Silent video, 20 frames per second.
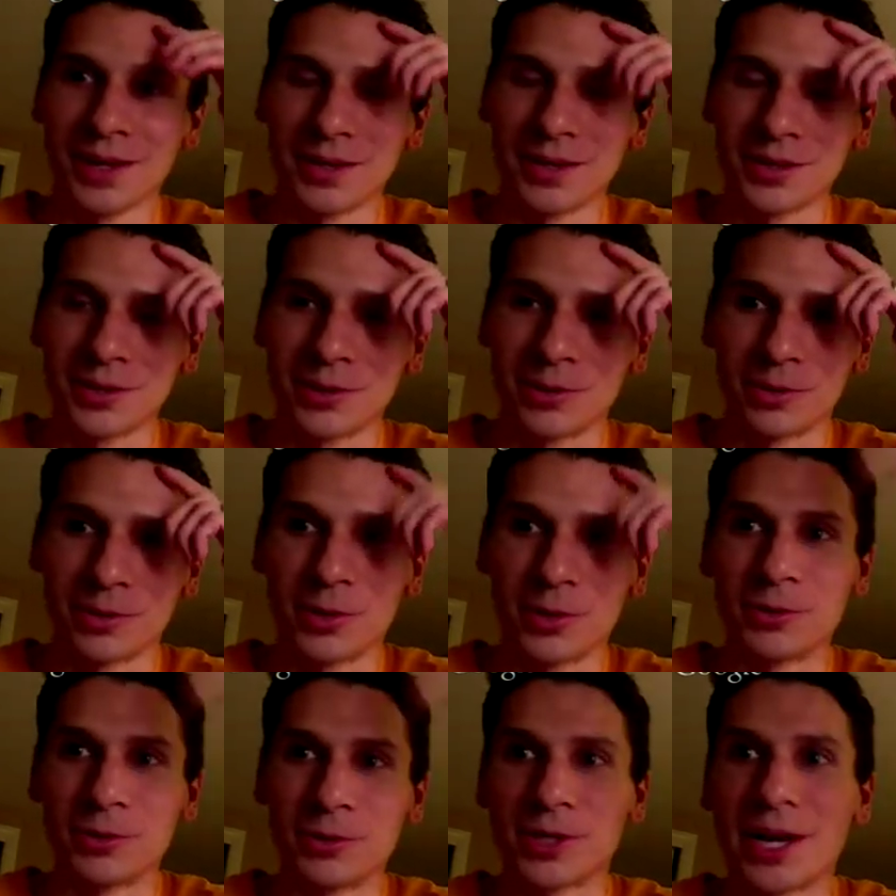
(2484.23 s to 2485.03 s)
So
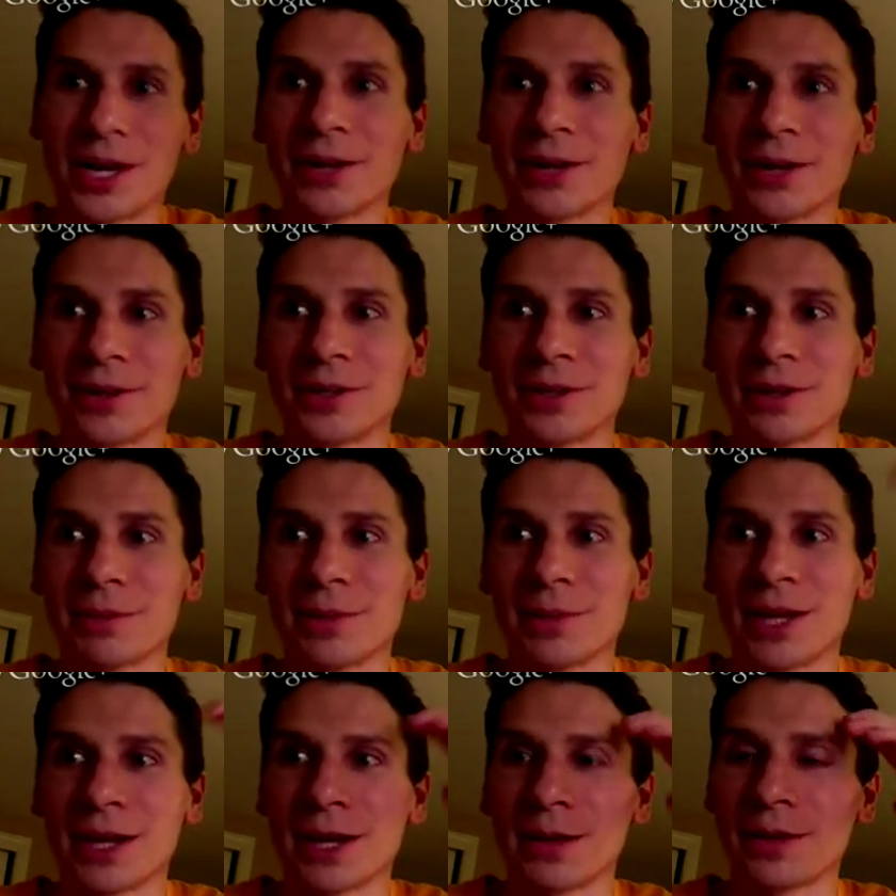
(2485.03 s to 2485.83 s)
Goose Island, I
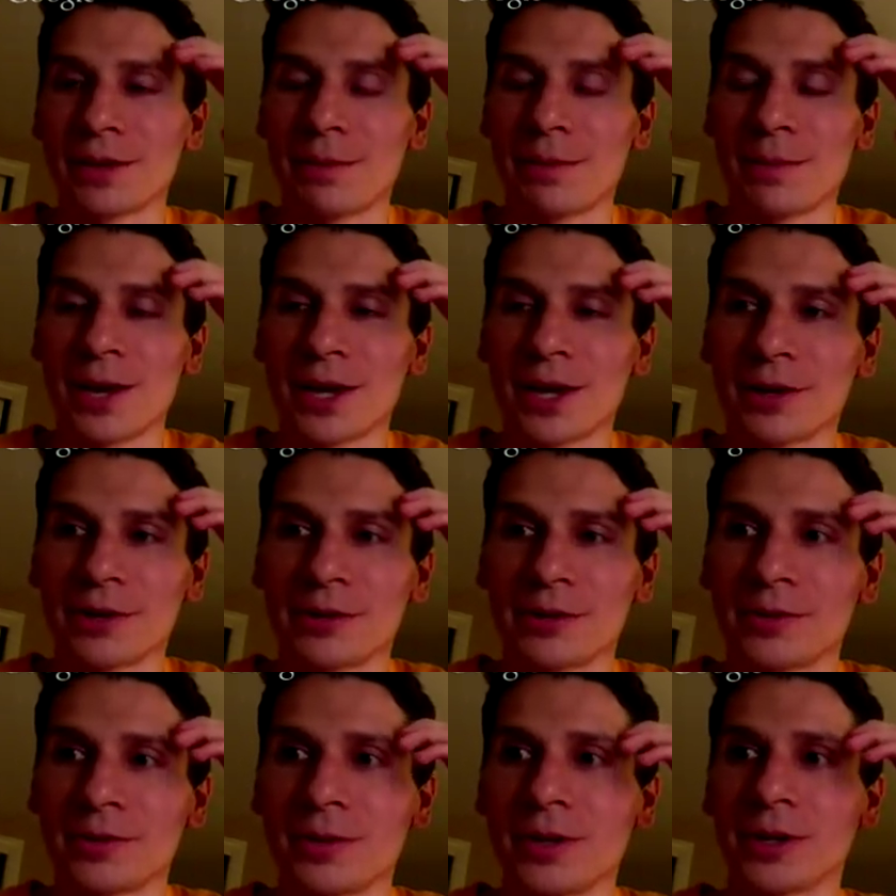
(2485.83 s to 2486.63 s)
mean, they make
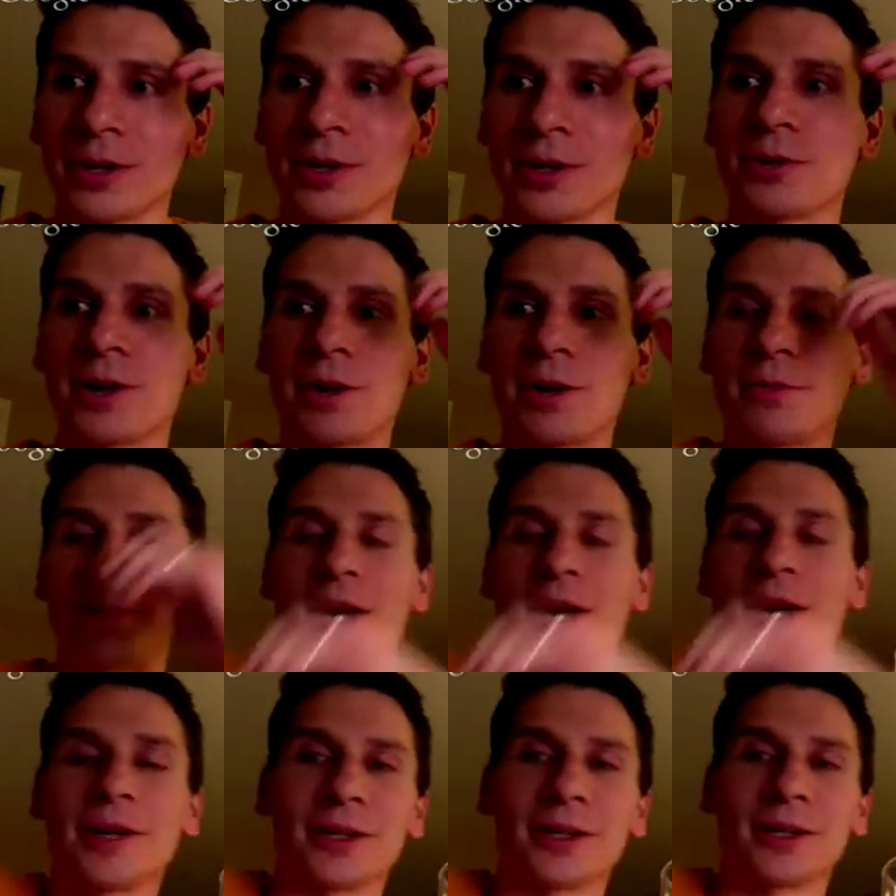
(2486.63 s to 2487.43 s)
a great
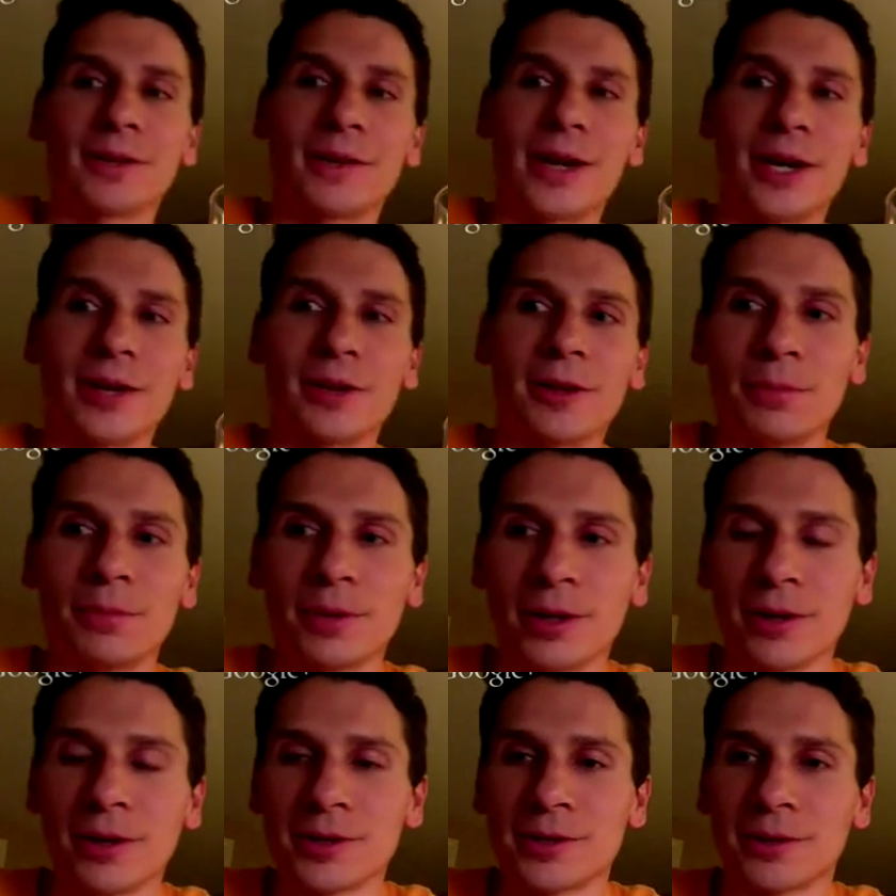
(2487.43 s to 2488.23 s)
product. A lot of their
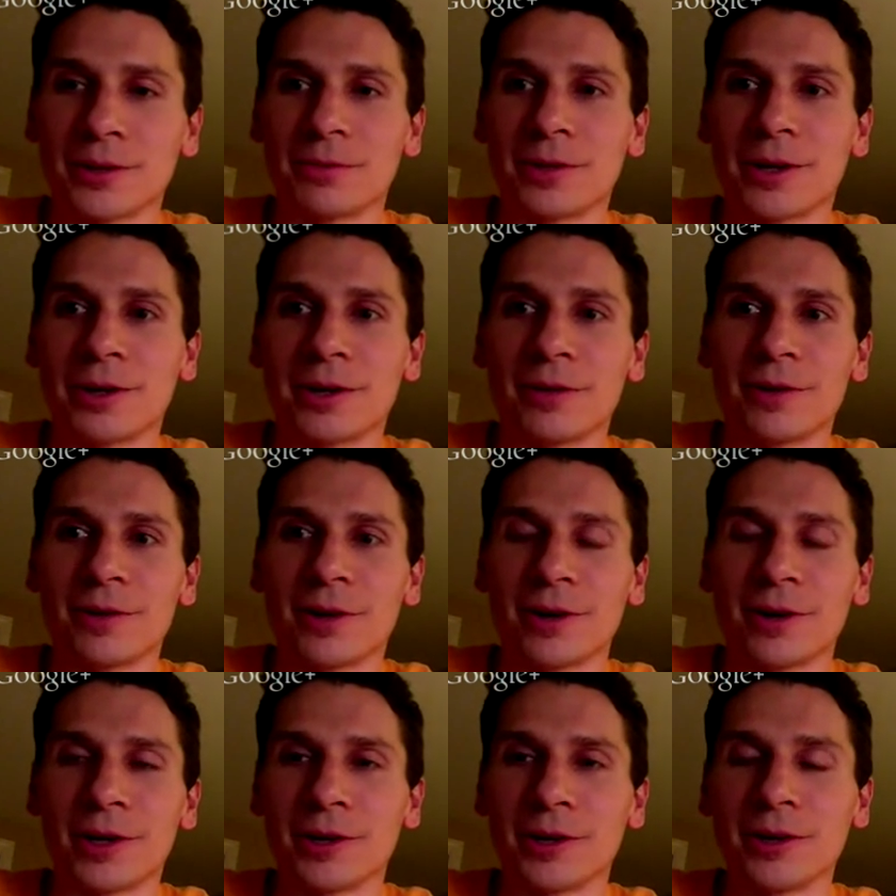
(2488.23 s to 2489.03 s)
beers are very,
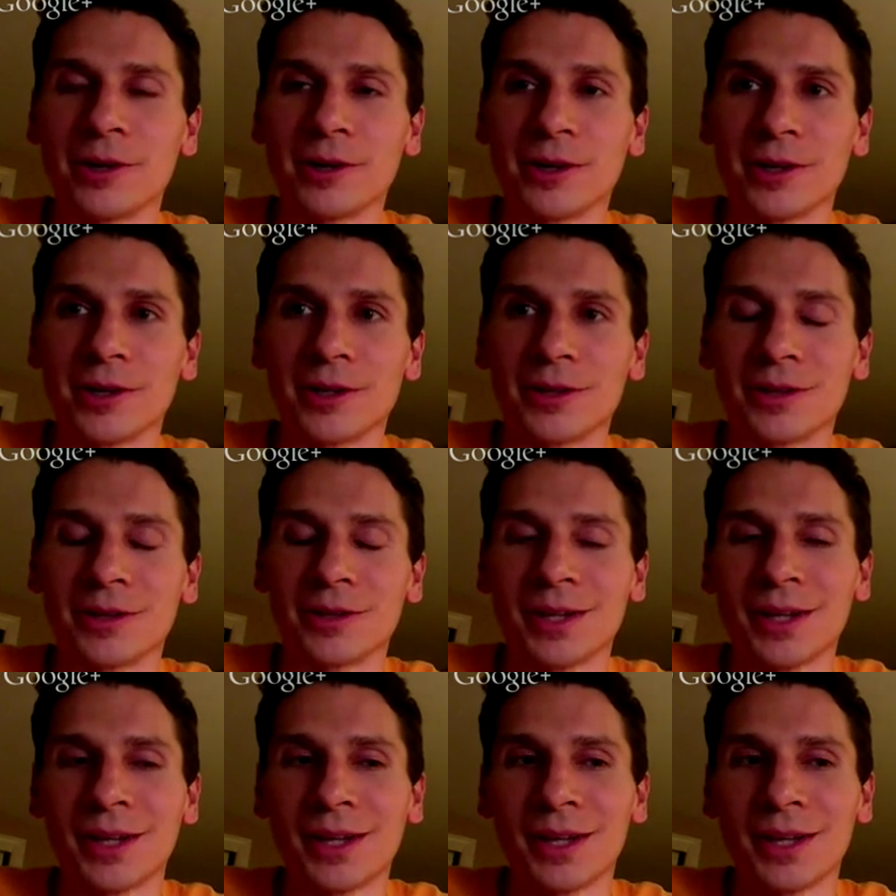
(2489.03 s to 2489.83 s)
very good, and
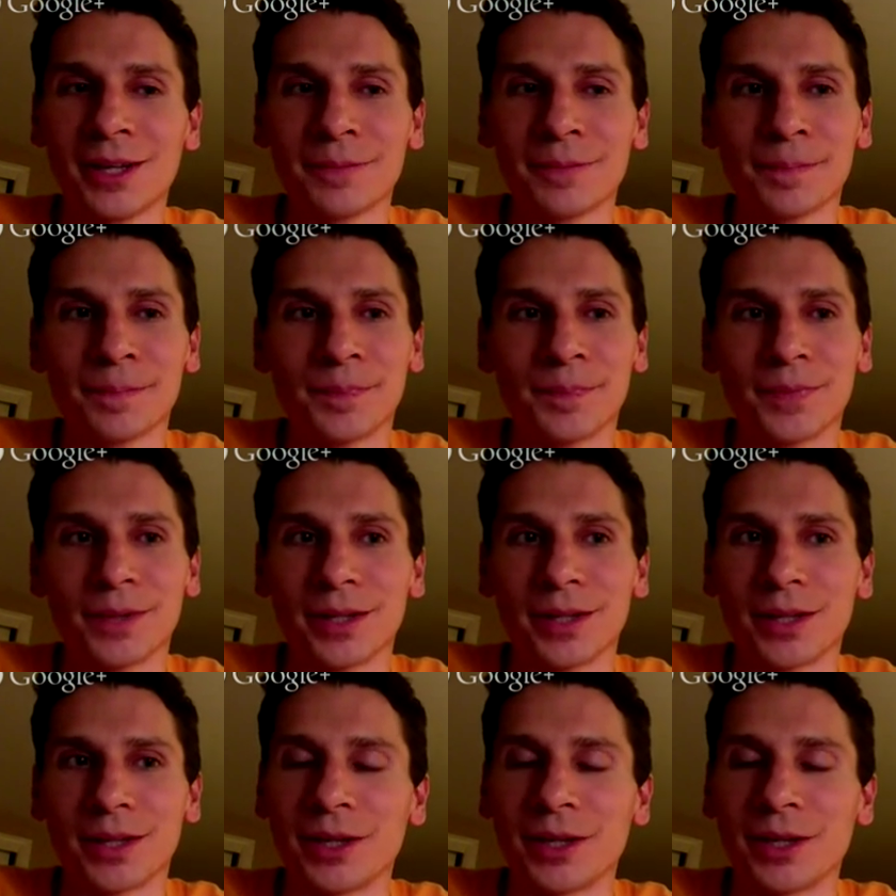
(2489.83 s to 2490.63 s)

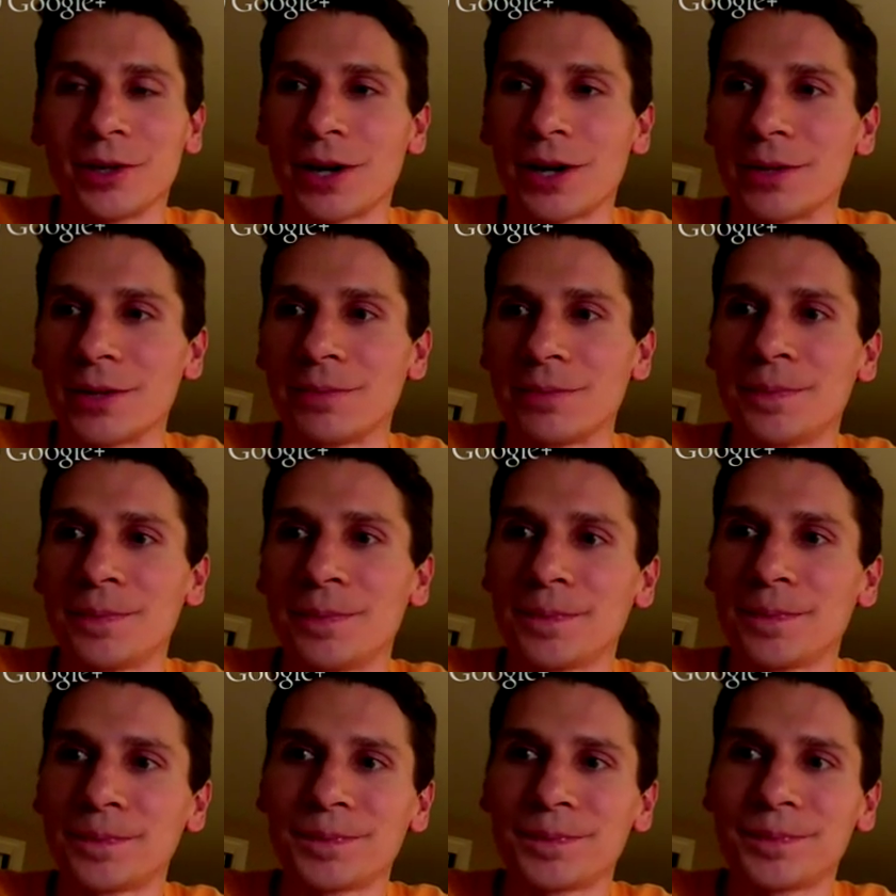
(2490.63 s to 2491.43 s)
I
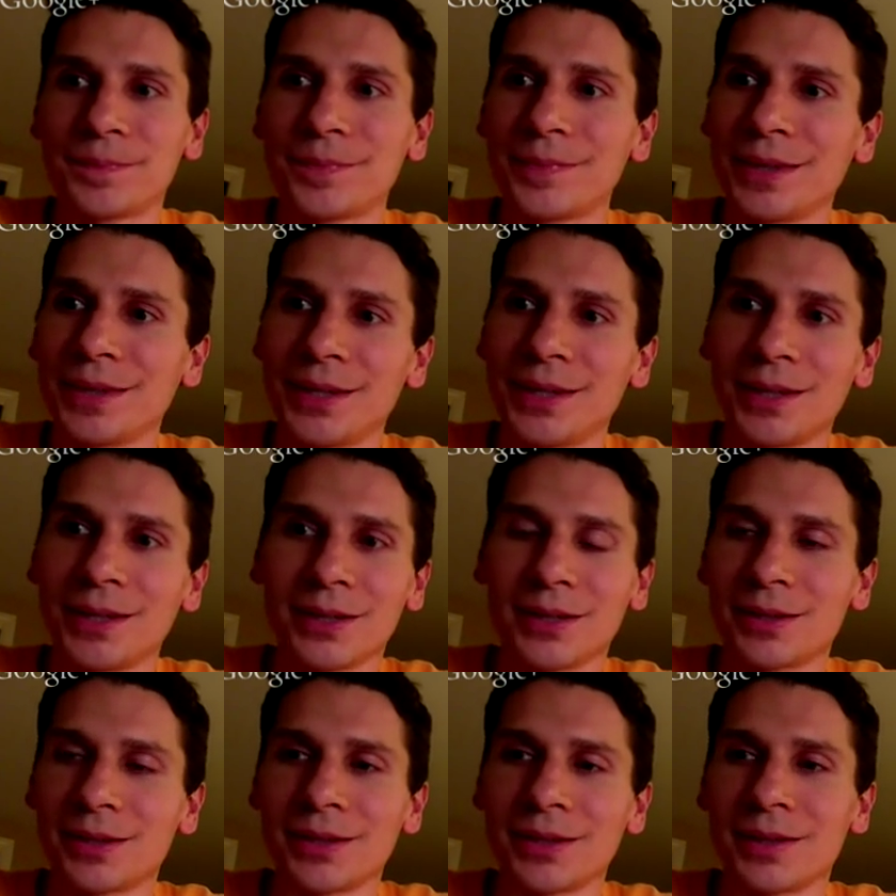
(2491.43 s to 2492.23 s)

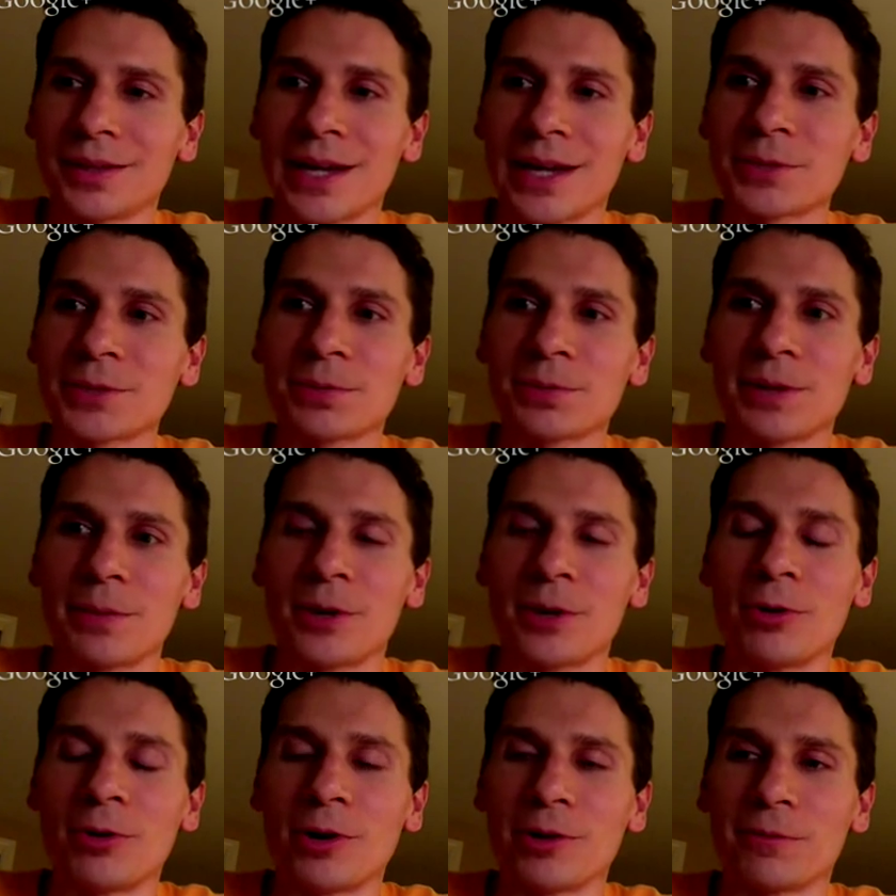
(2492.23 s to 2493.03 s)
that's what
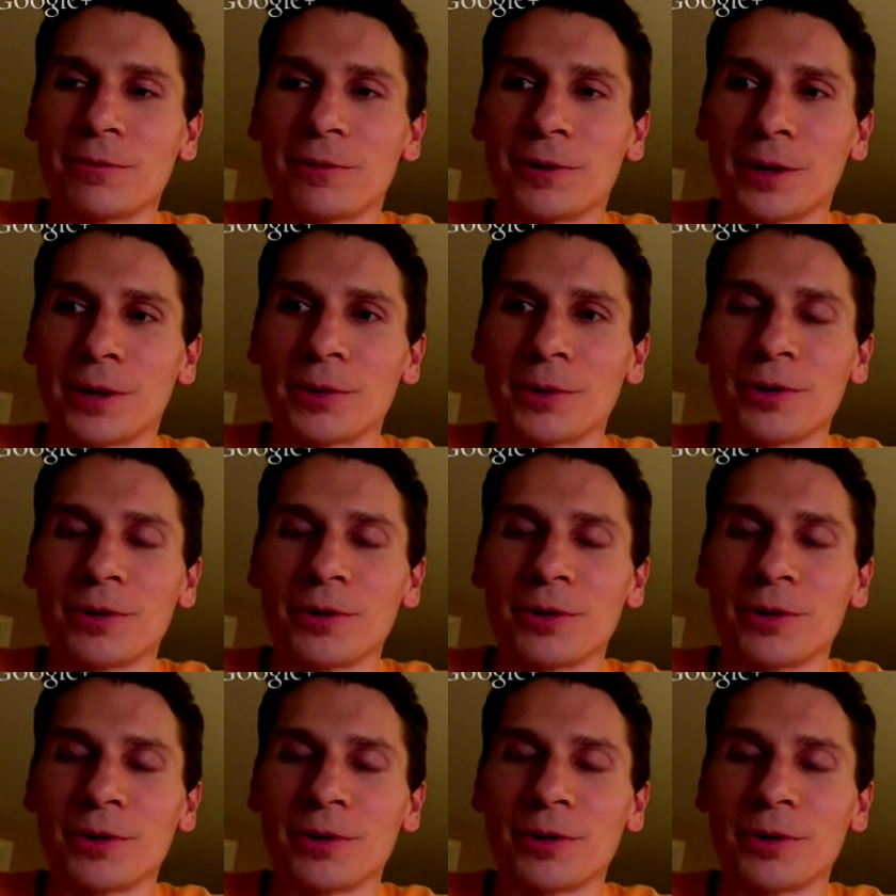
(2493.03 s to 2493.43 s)
I'm going for.